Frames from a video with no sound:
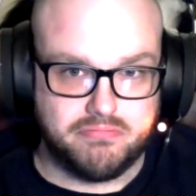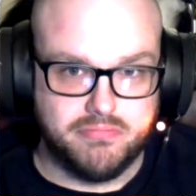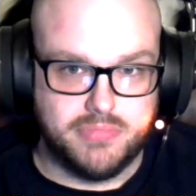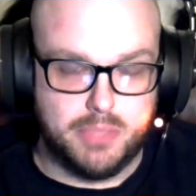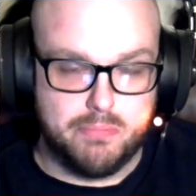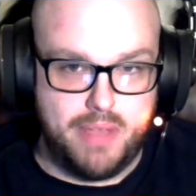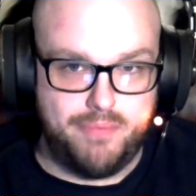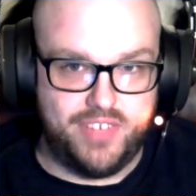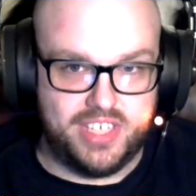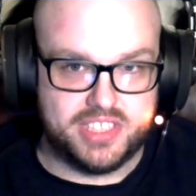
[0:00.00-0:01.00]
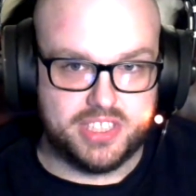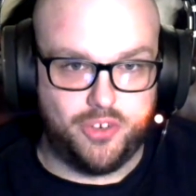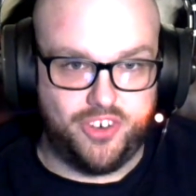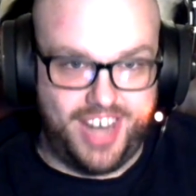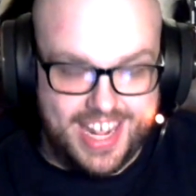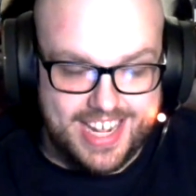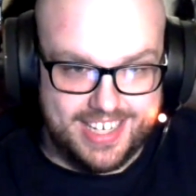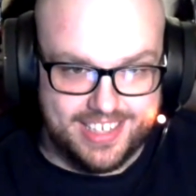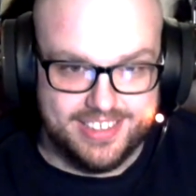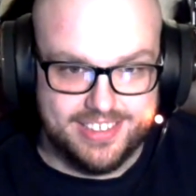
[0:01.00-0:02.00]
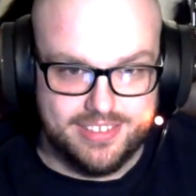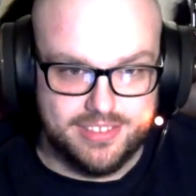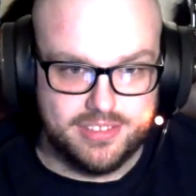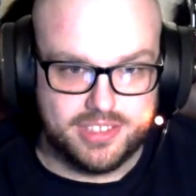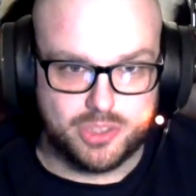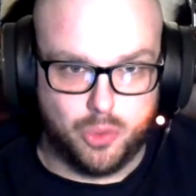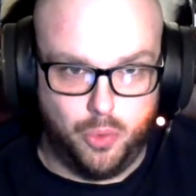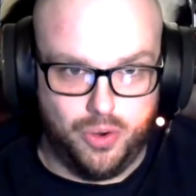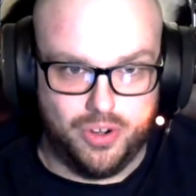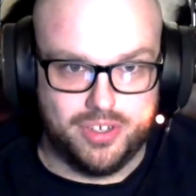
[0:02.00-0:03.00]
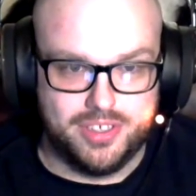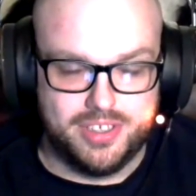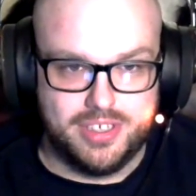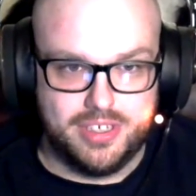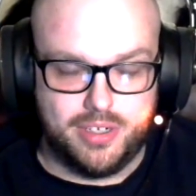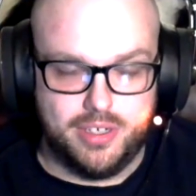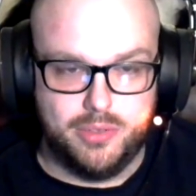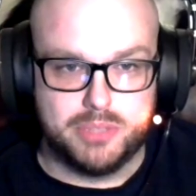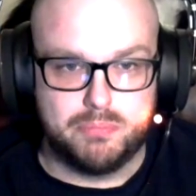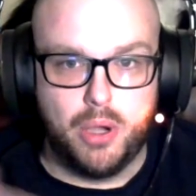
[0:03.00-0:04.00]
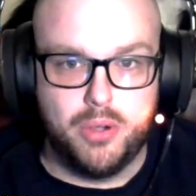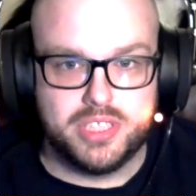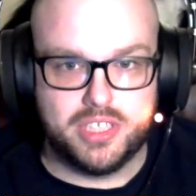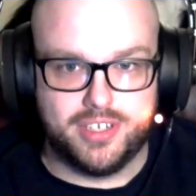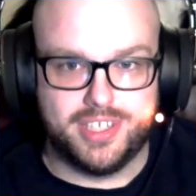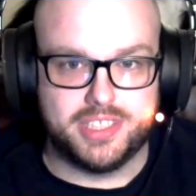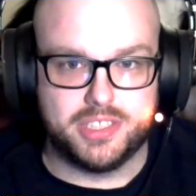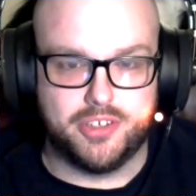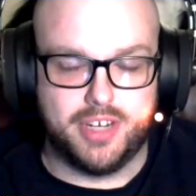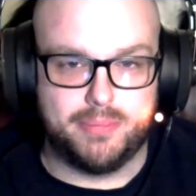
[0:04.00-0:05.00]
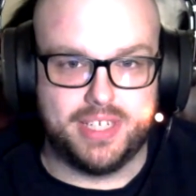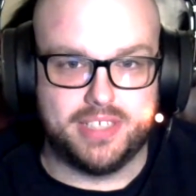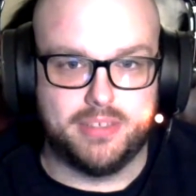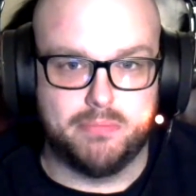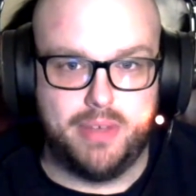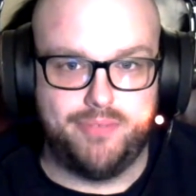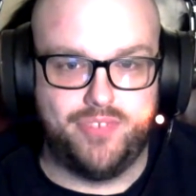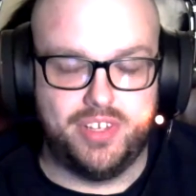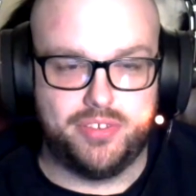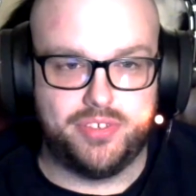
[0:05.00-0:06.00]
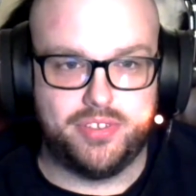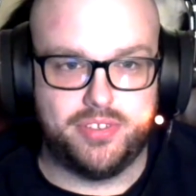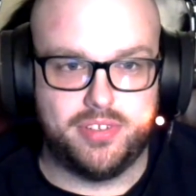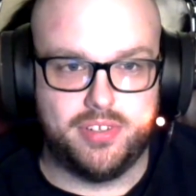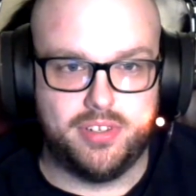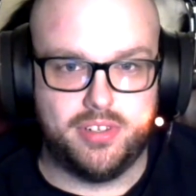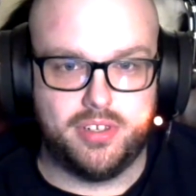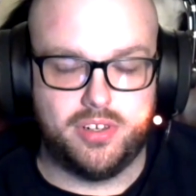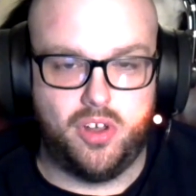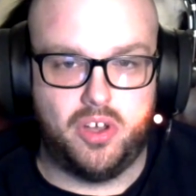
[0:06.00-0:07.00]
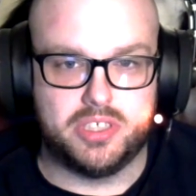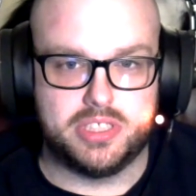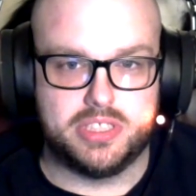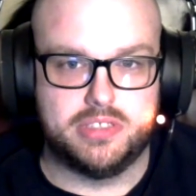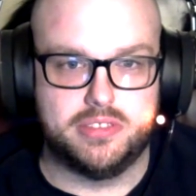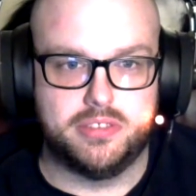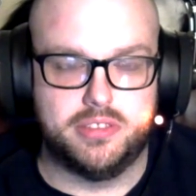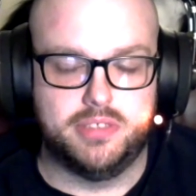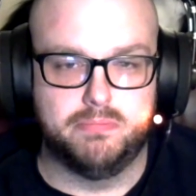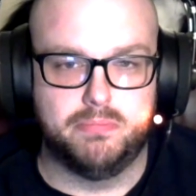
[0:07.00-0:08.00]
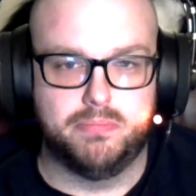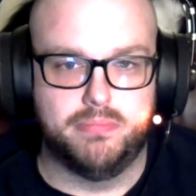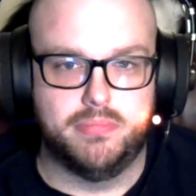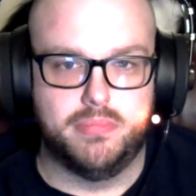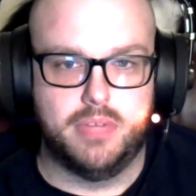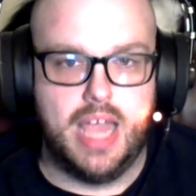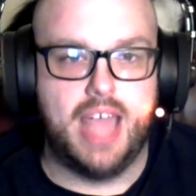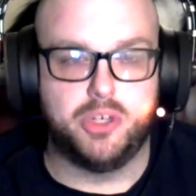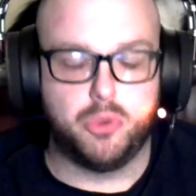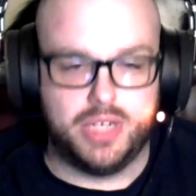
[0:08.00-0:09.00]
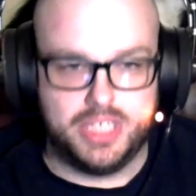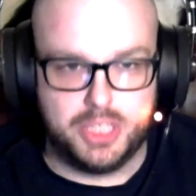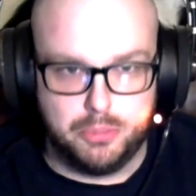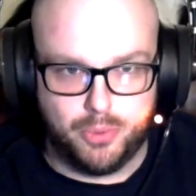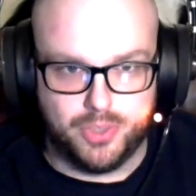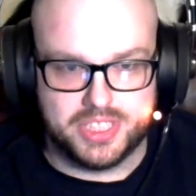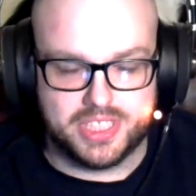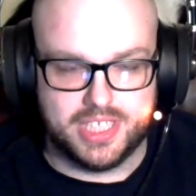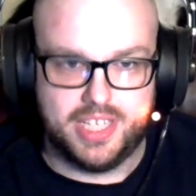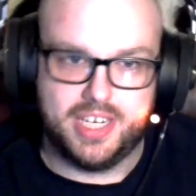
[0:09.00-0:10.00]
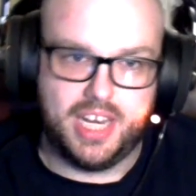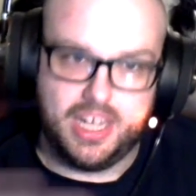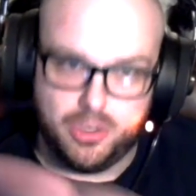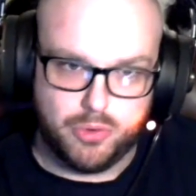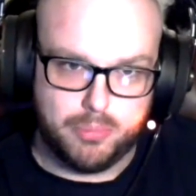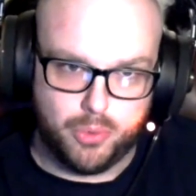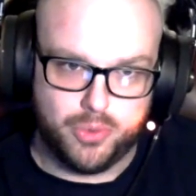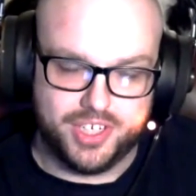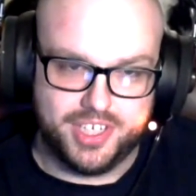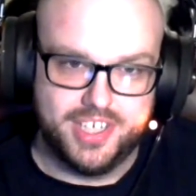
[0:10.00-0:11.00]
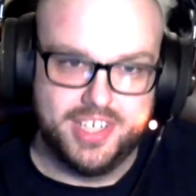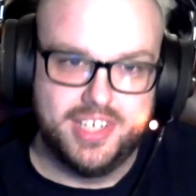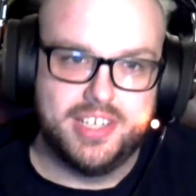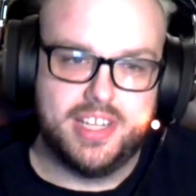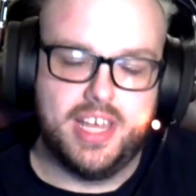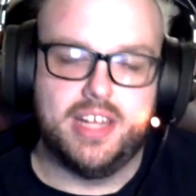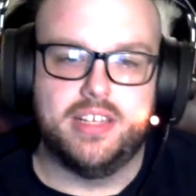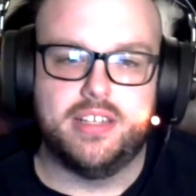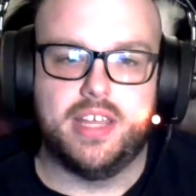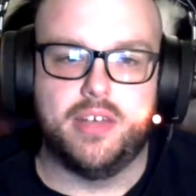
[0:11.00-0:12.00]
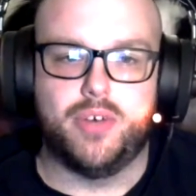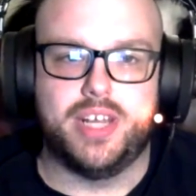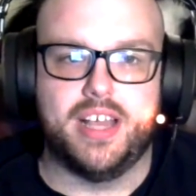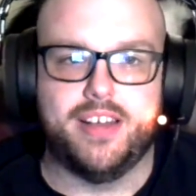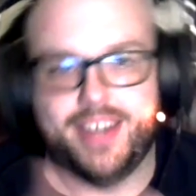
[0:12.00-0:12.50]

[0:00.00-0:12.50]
the Memphis Salt Lake score, it was posted on Instagram that Memphis lost, had 22 points, and then later reported that they only got